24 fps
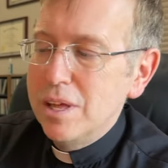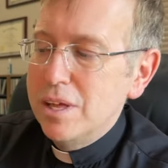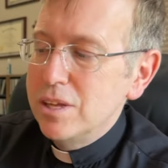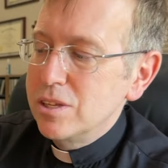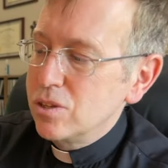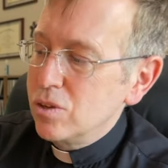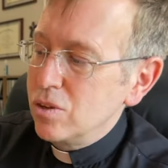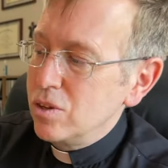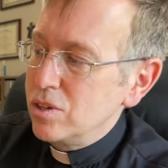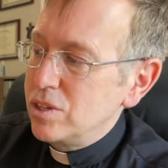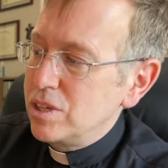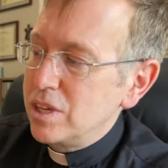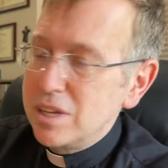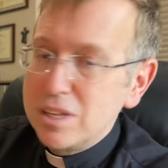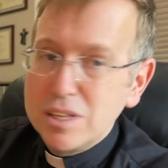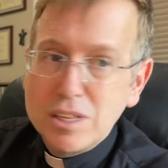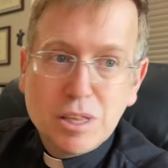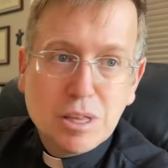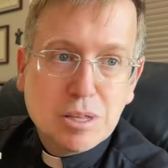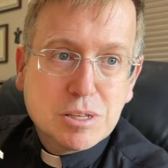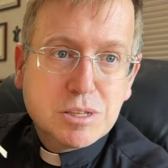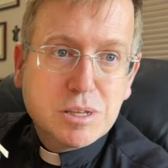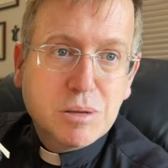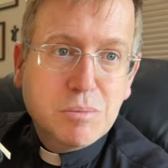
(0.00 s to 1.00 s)
So you see
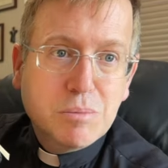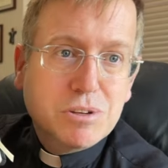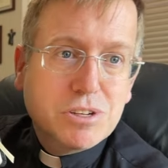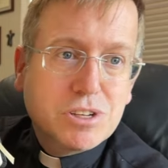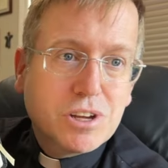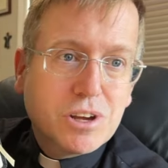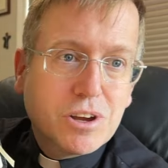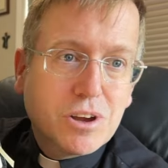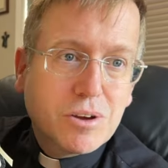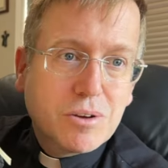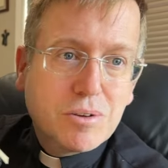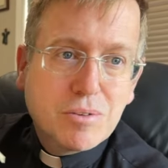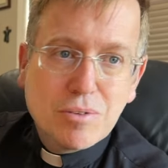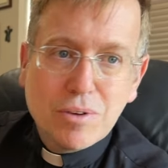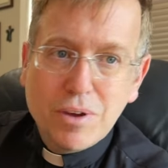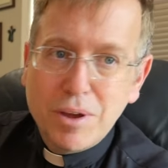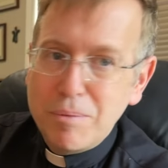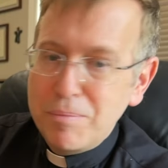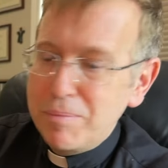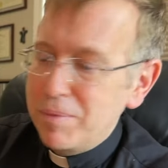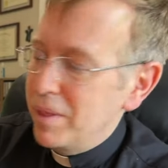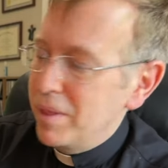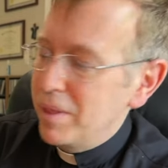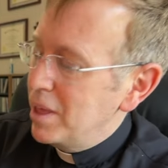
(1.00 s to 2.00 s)
this image here, right?
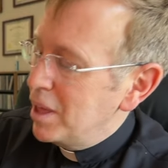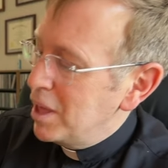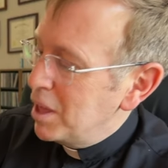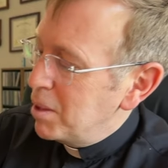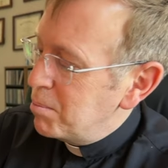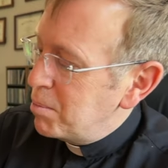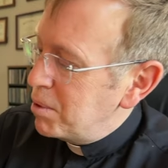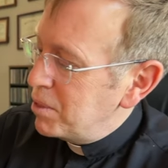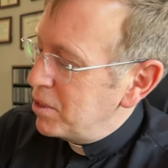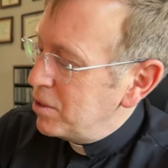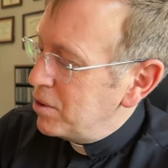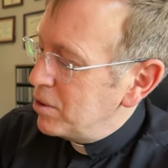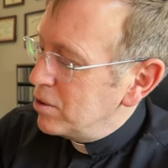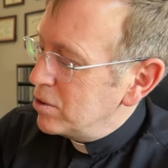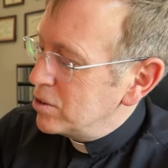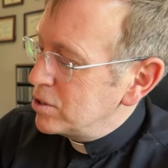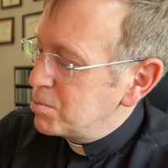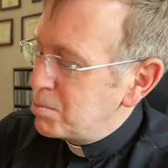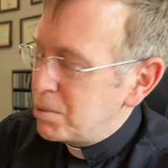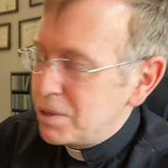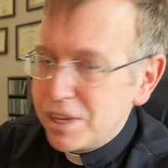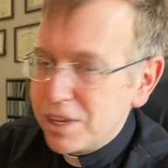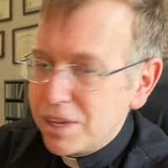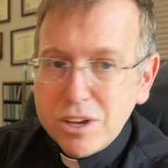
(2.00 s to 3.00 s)
But then there's
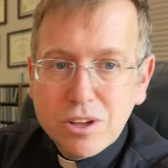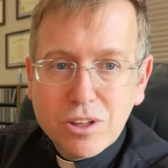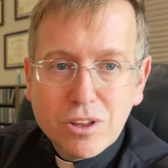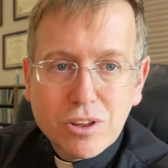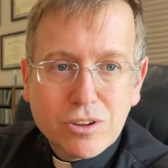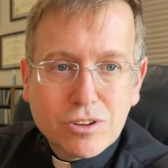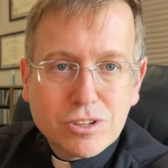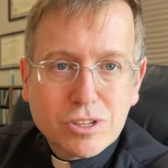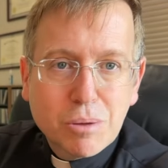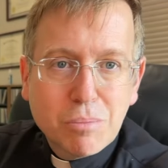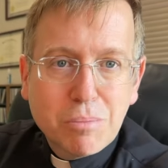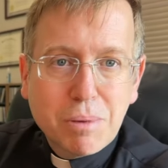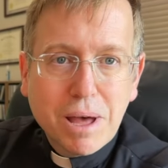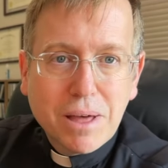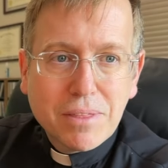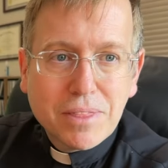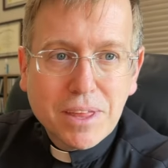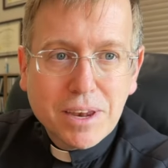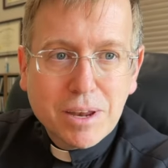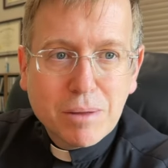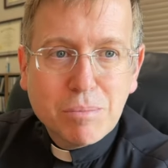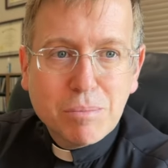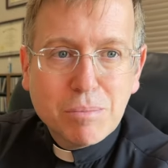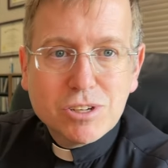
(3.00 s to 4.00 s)
particulars about that
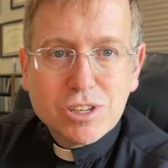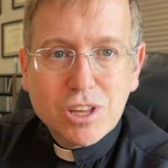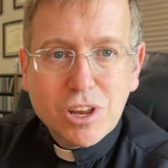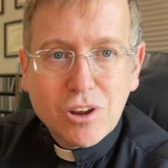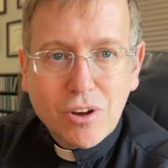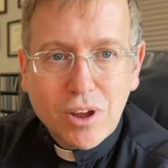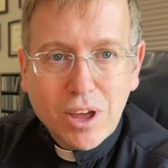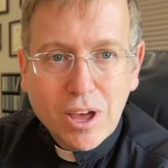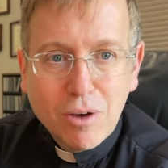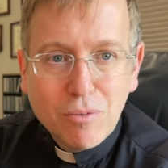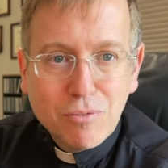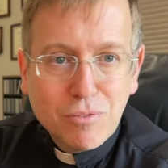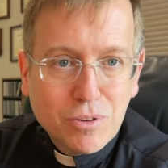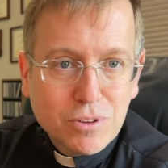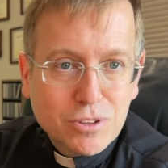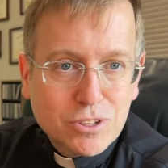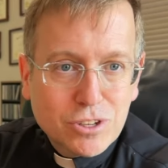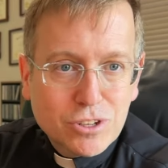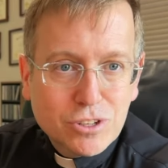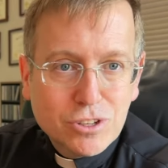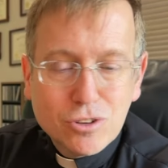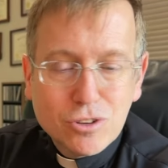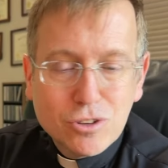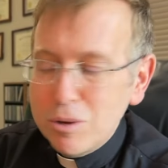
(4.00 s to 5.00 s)
image that are helpful
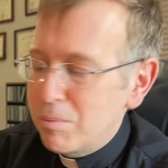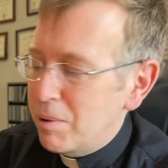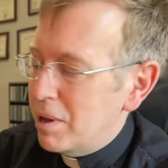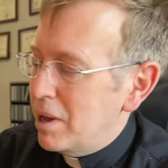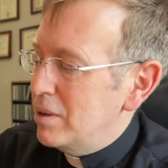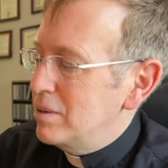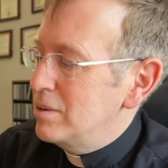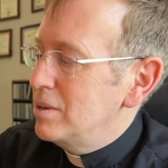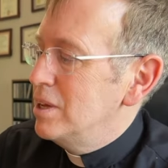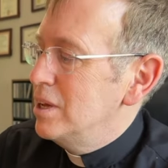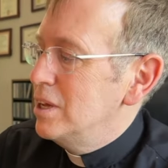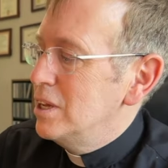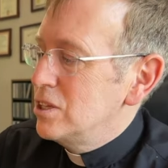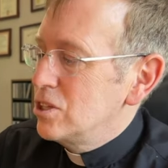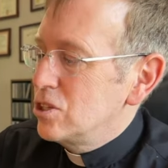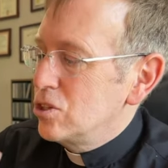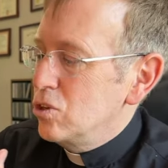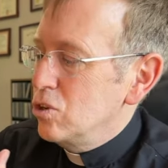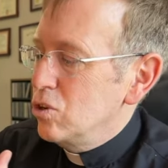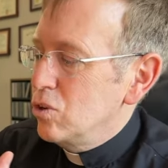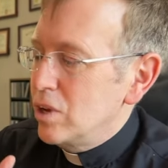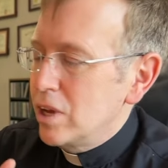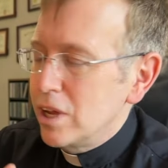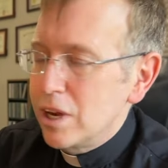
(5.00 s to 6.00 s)
to learn about. So
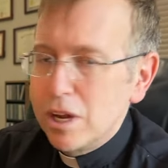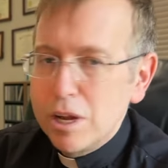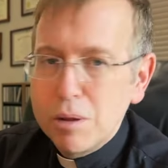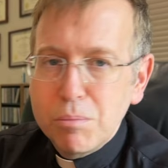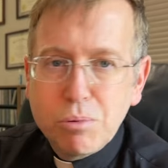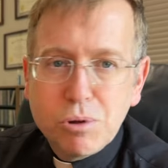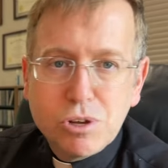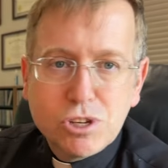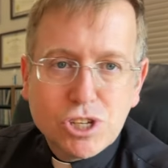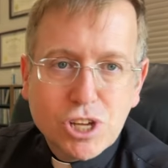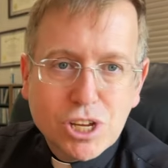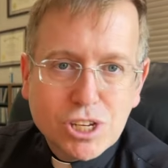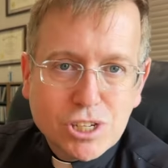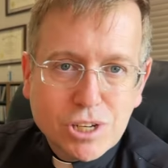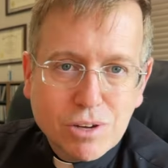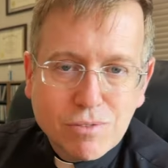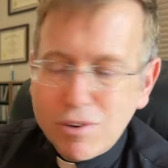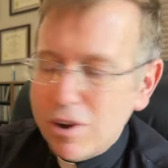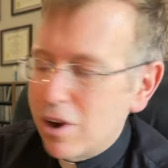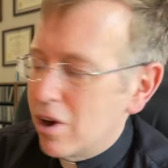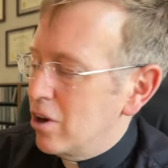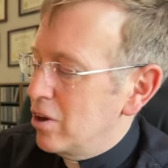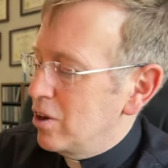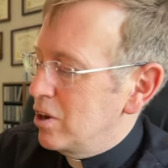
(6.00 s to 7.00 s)
you get an appreciation of
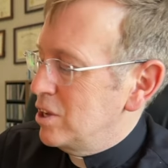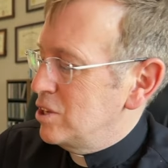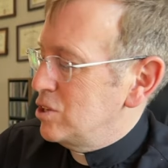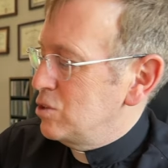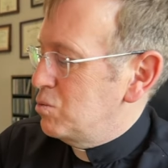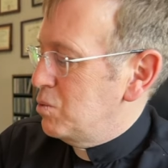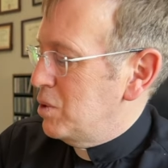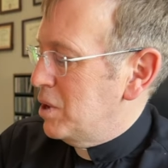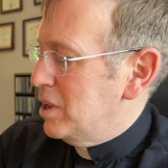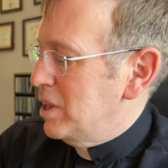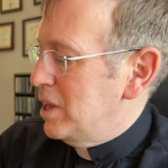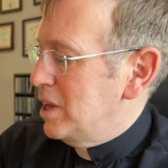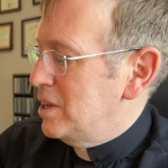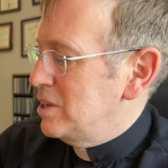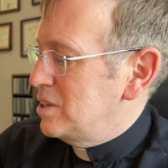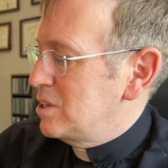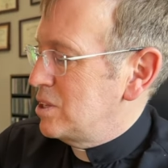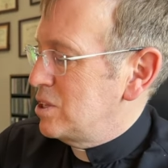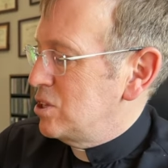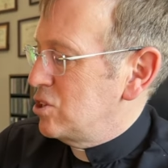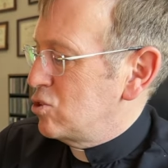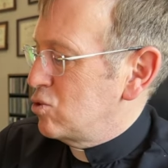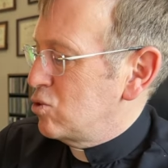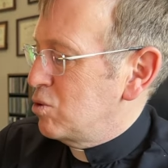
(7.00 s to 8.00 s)
art as well as
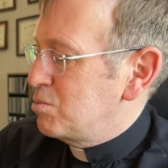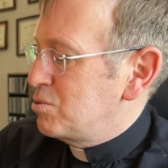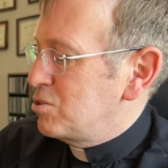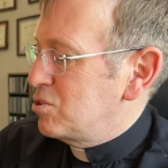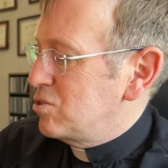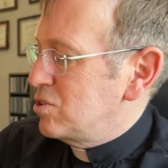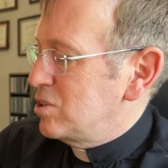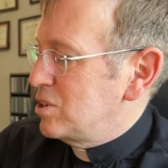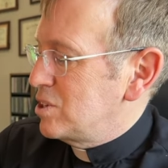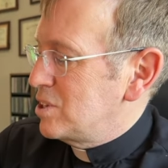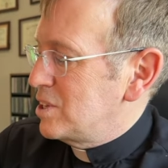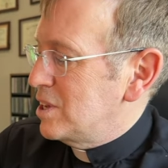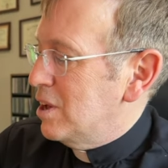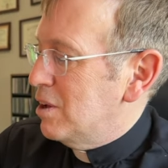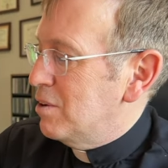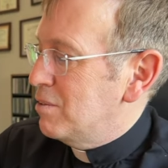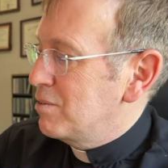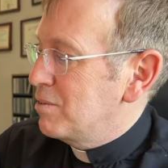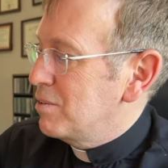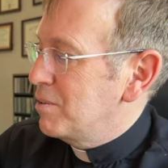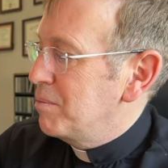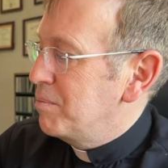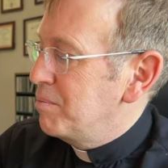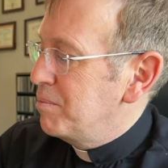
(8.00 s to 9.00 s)
the scriptures itself.